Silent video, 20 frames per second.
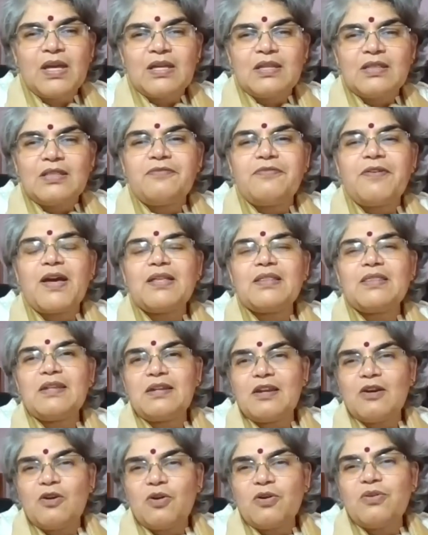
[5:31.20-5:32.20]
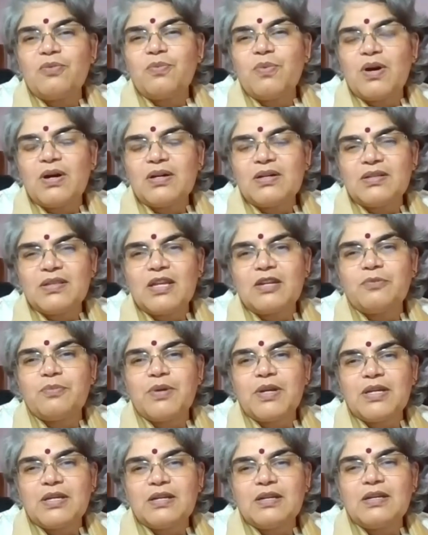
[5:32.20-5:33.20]
fact that a lot of work that
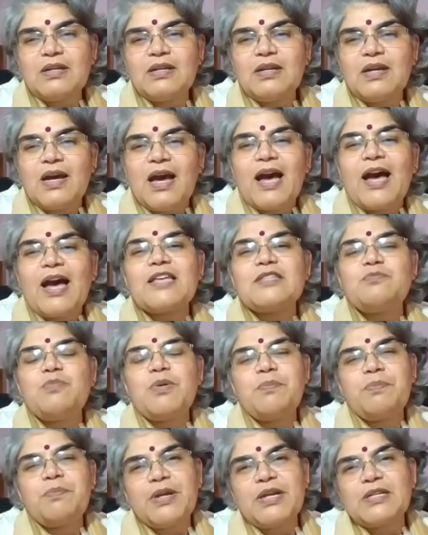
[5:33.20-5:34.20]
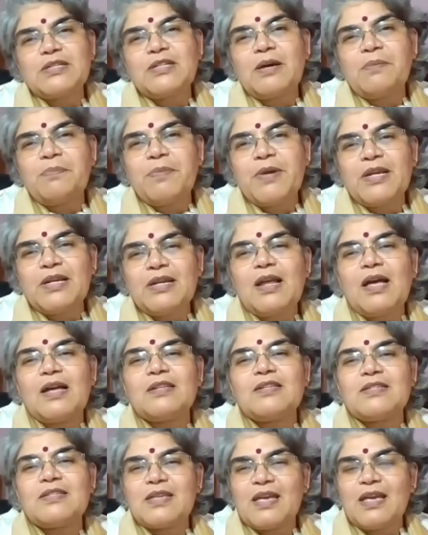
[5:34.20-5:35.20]
we did has been picked up at
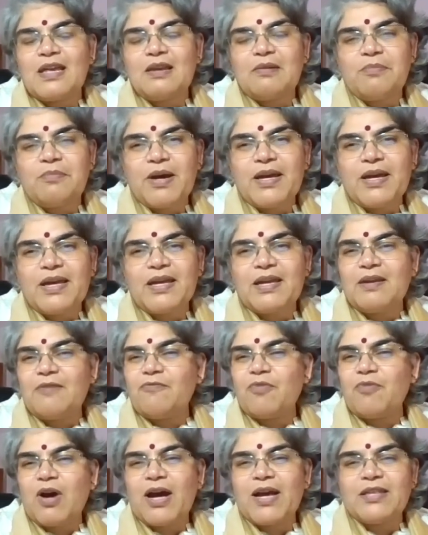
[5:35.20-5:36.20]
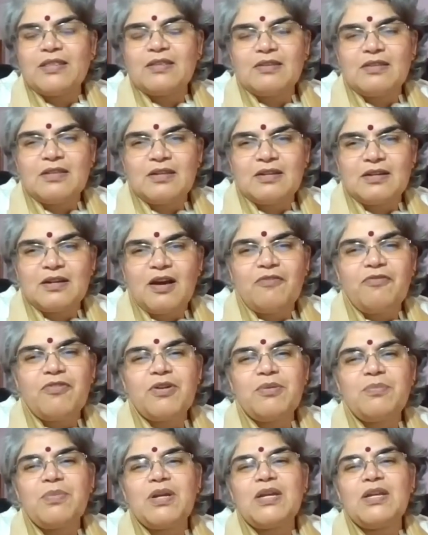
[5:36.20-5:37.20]
large scale by either the
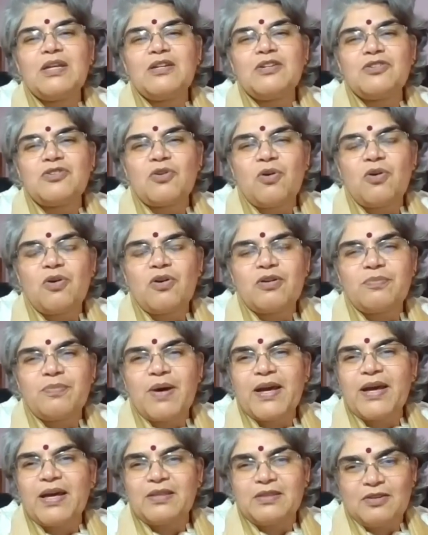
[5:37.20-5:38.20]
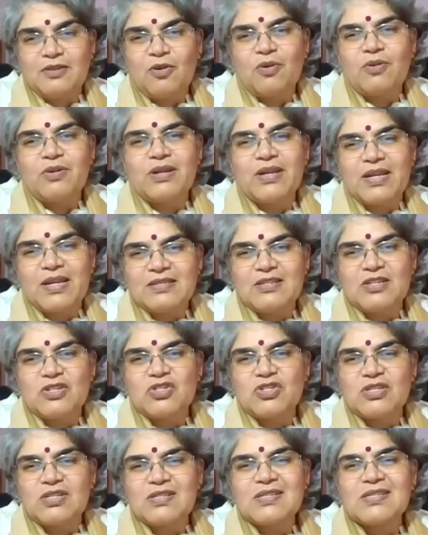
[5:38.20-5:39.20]
government or by other
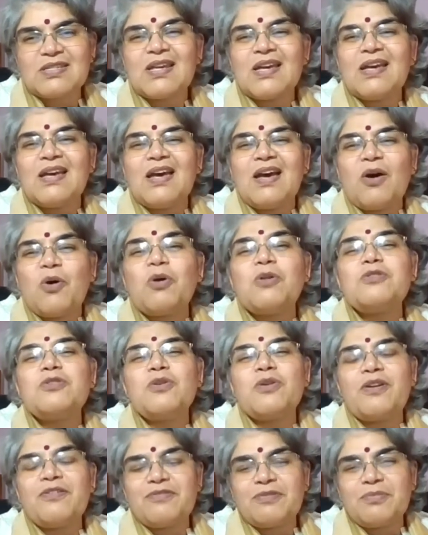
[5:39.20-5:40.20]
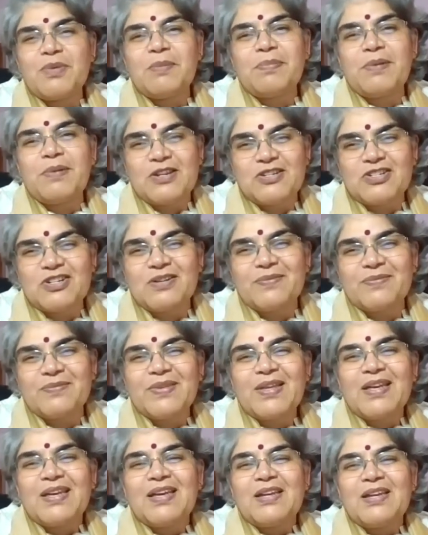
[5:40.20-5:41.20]
organizations. Also gives me pleasure
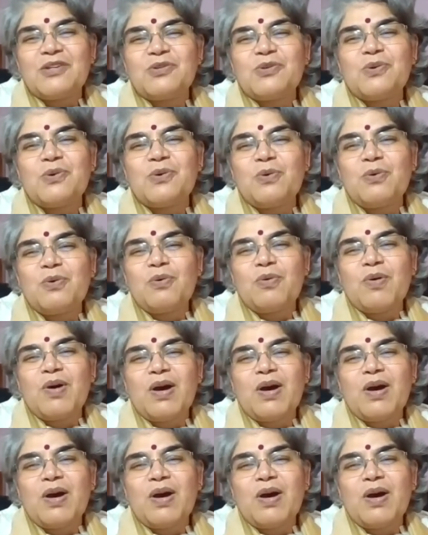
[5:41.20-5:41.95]
to,